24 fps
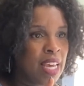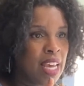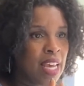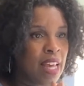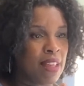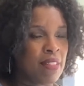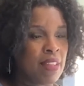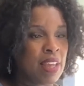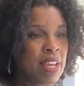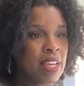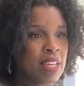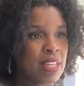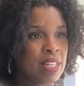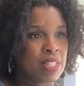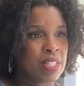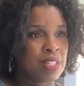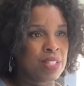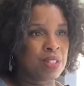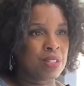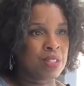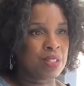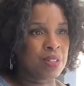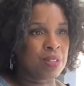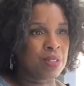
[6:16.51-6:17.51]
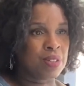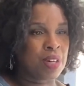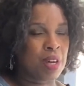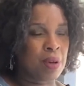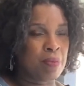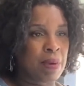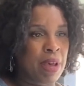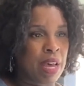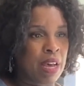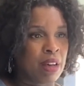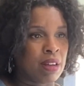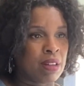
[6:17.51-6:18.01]
and they can do
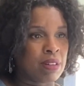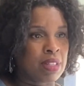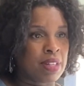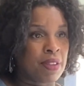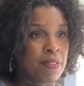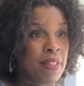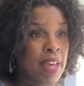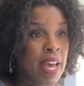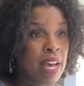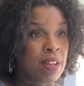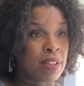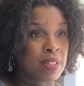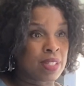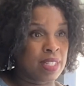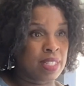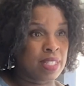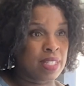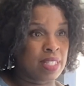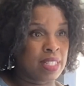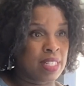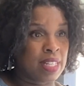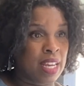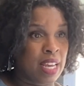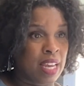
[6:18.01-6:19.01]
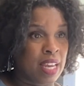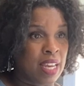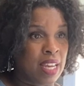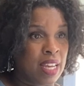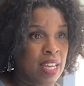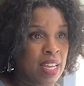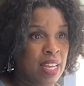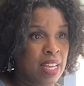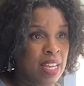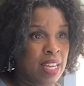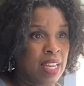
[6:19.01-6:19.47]
about a thousand a day